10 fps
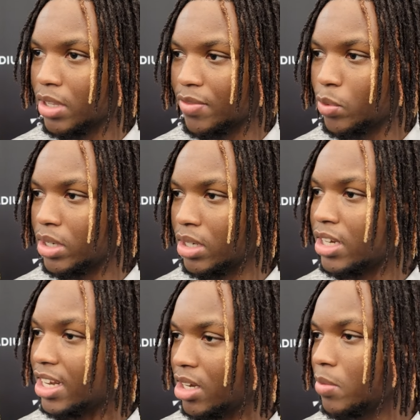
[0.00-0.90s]
If we
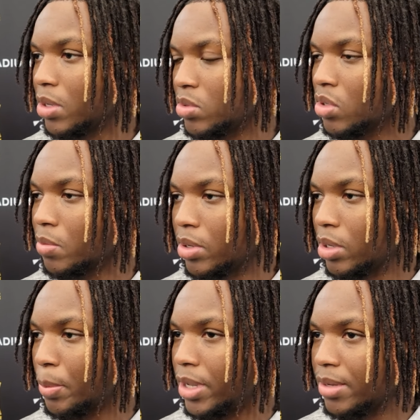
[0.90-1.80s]
needed him, he was going to be able
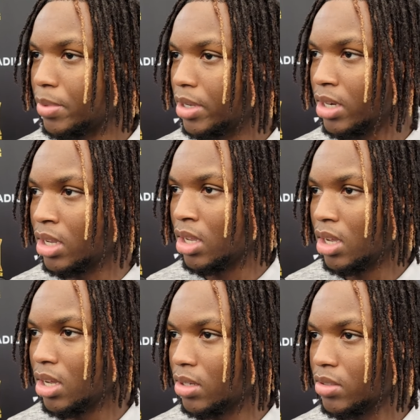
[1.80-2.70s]
to play. But
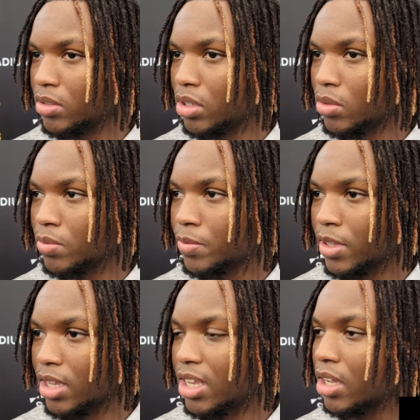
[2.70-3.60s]
you know,
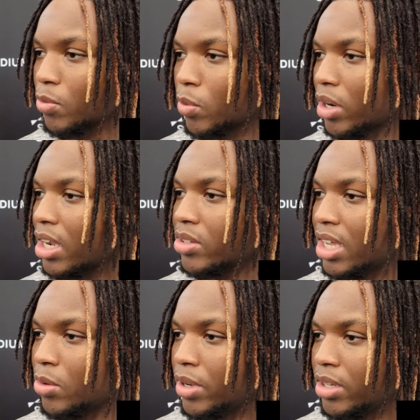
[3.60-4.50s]
it didn't work out
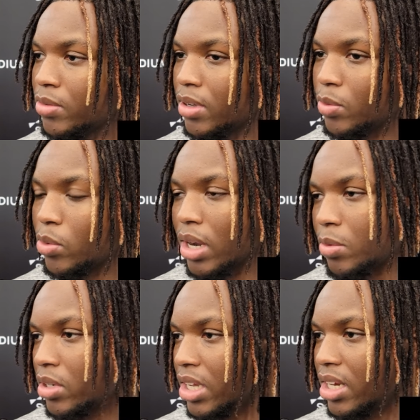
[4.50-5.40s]
that way, and we were
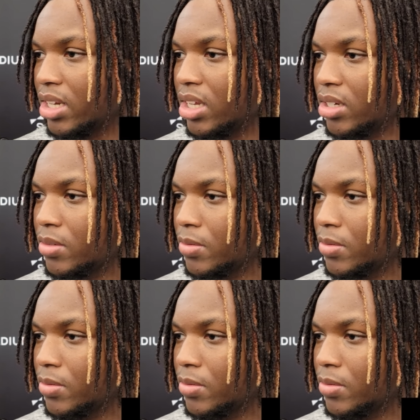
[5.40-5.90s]
able to get it done.